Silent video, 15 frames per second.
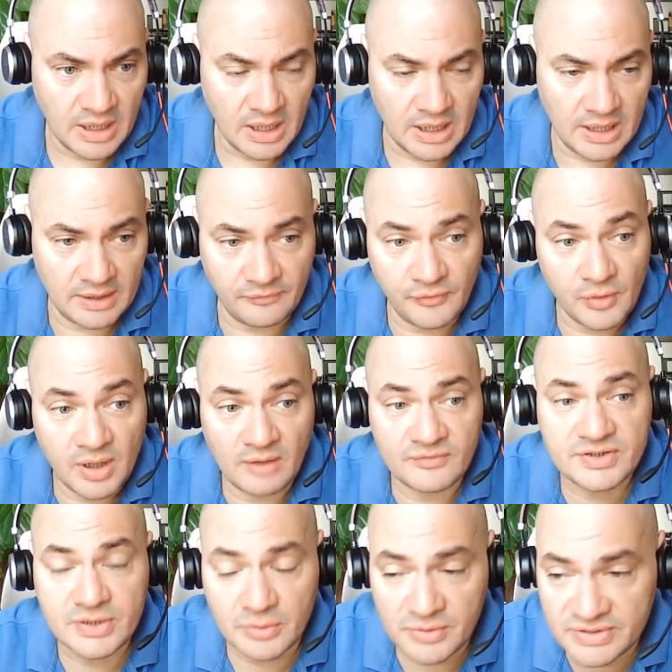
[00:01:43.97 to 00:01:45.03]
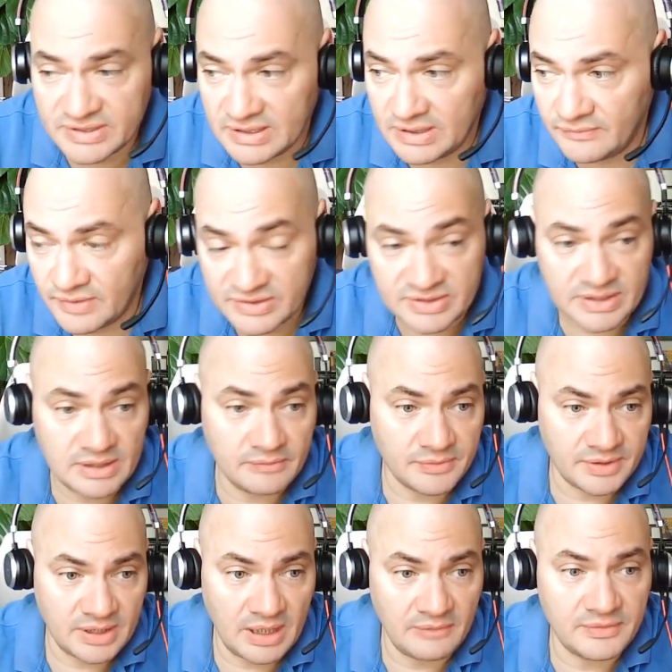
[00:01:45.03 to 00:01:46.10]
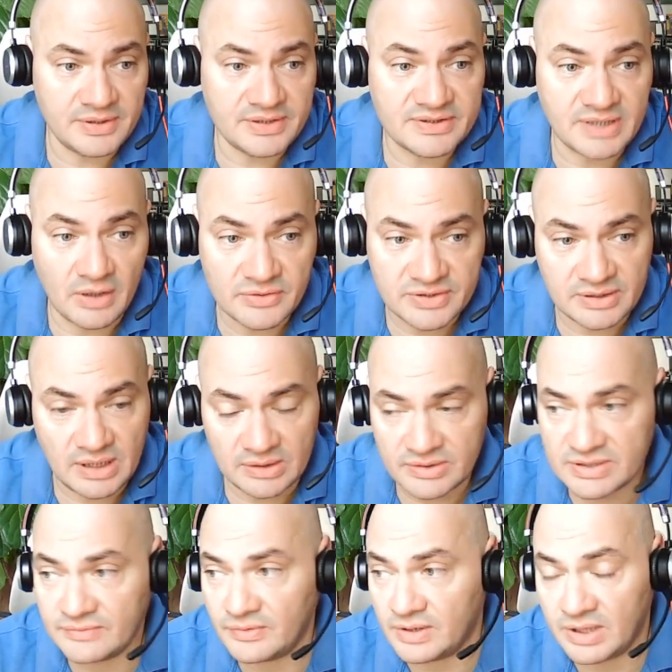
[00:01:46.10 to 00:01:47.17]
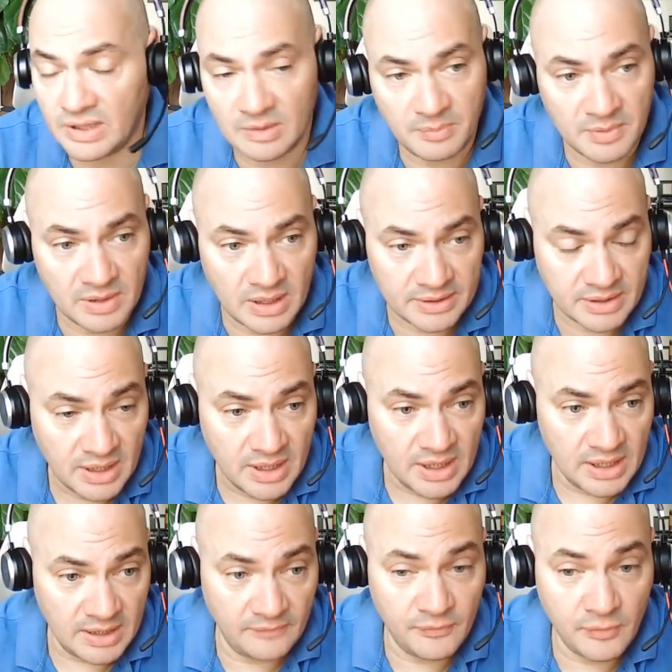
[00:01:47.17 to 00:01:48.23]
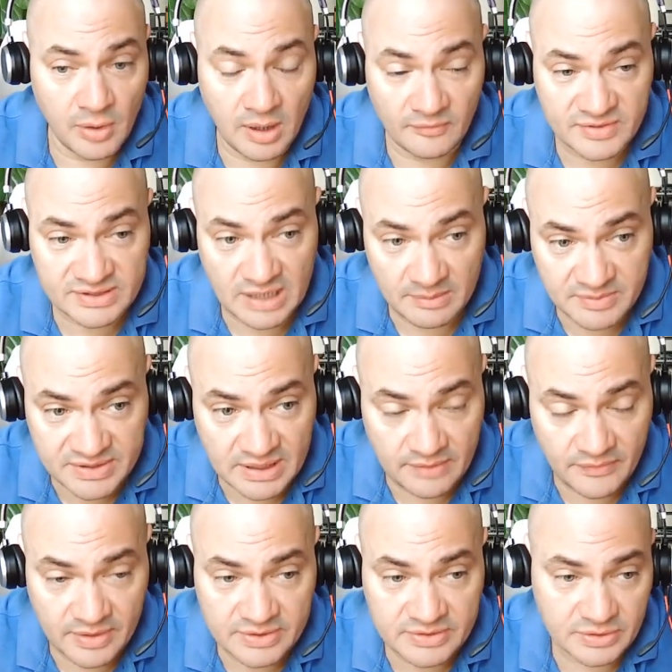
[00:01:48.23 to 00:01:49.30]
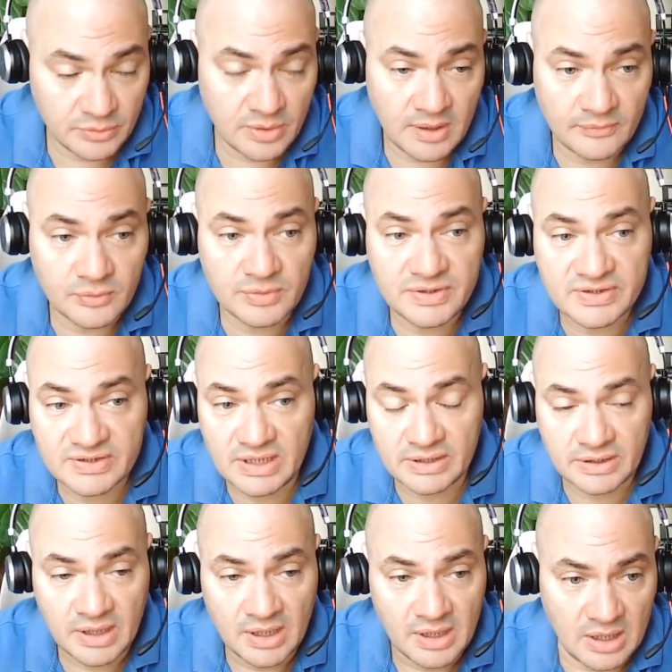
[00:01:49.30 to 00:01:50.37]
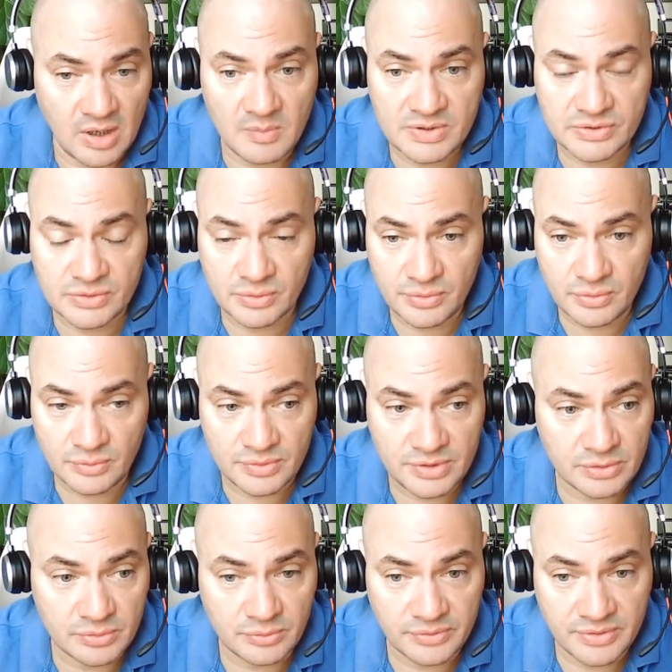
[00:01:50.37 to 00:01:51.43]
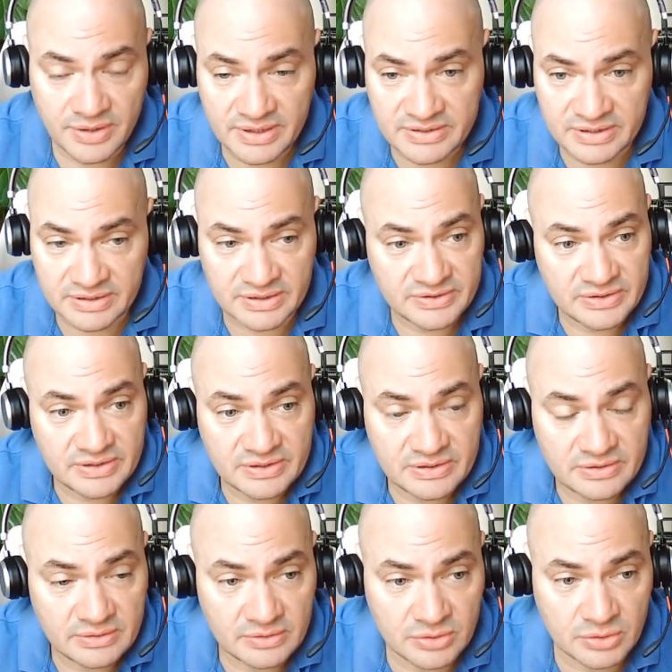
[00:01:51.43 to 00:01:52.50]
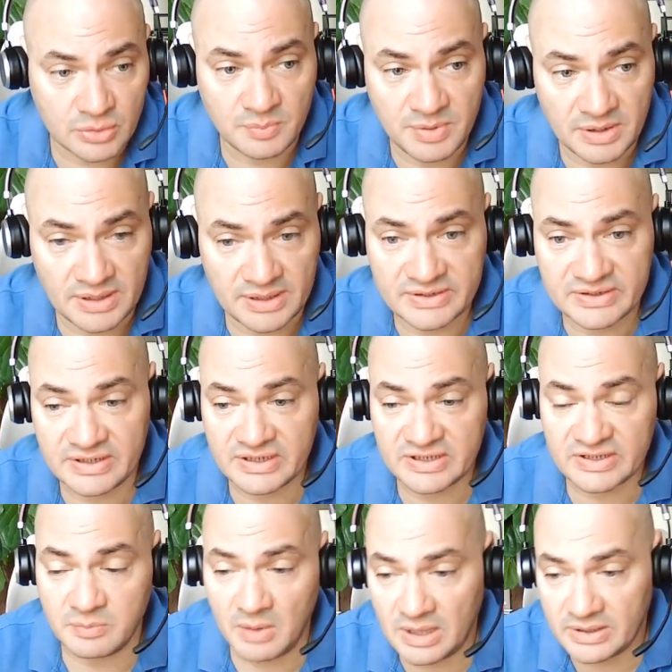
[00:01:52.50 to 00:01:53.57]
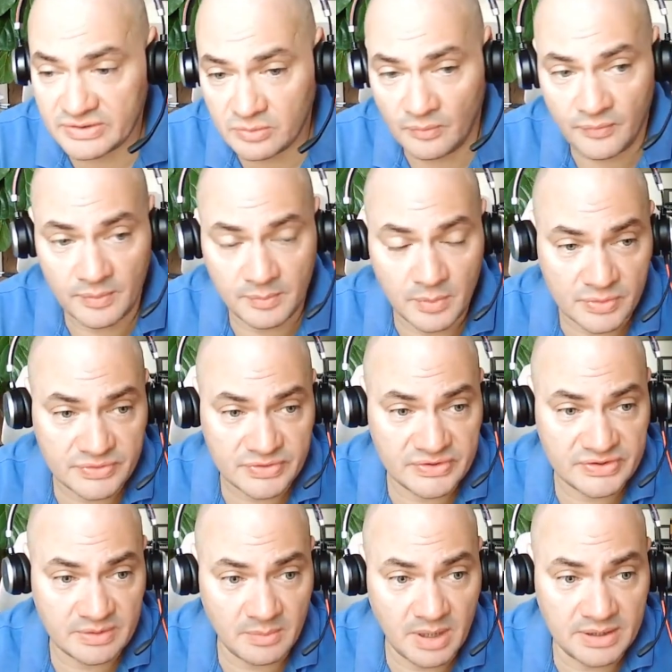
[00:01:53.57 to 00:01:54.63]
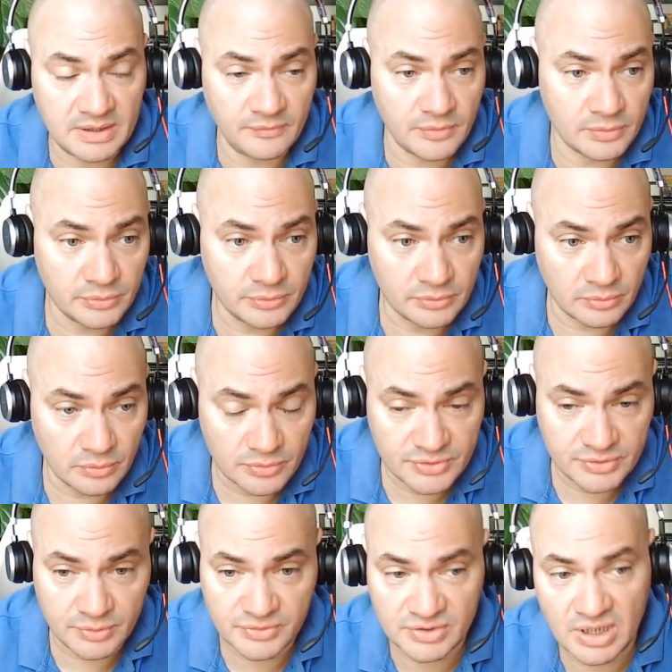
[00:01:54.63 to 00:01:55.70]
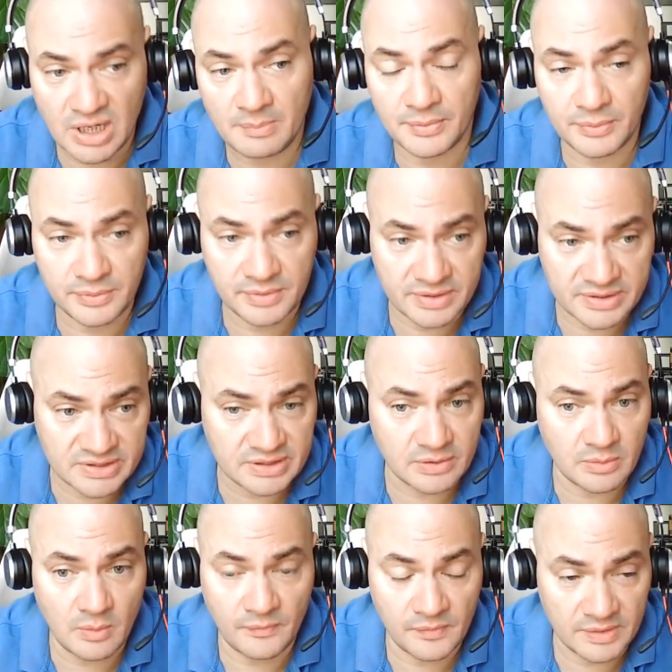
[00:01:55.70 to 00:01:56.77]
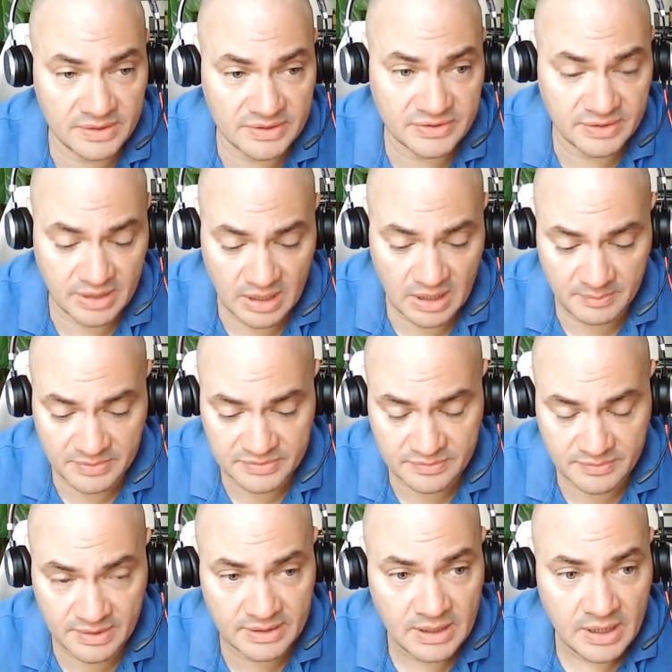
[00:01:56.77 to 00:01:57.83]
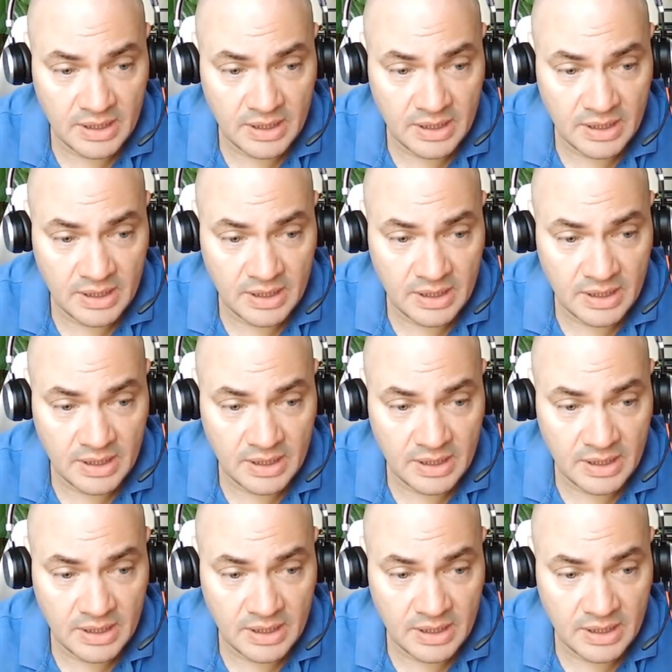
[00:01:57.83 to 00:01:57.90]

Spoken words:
If you have zero savings, even having $1,000 will help a lot. If you have some savings, you have to decide how much do you need to increase it. It should be like 6 months of emergency money if you lose your job or you get sick or anything happens, right?